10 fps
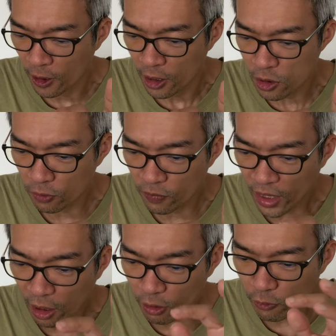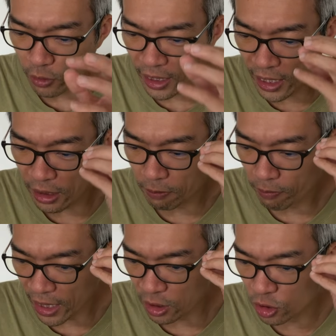So now if we head
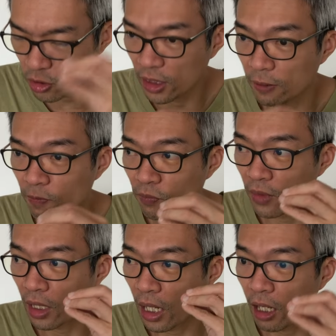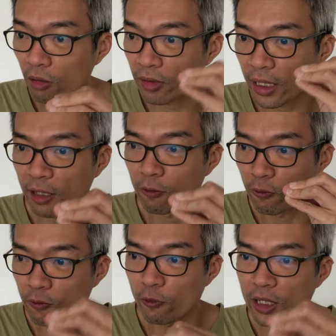back straight, how
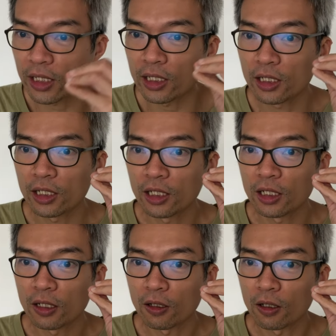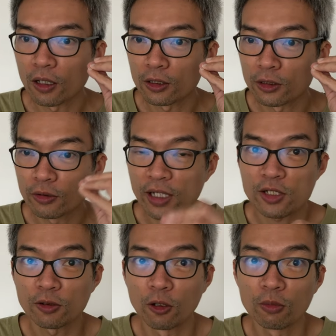can we, you as
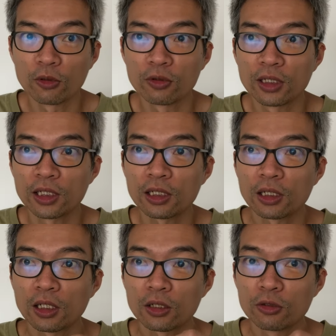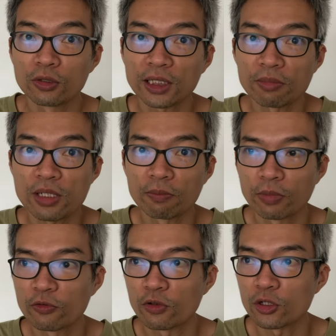a homeowner, do some
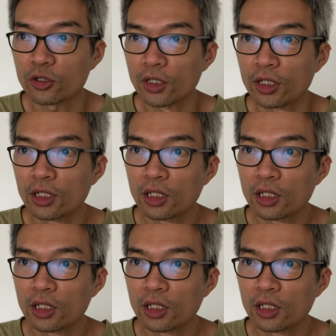simple feng shui?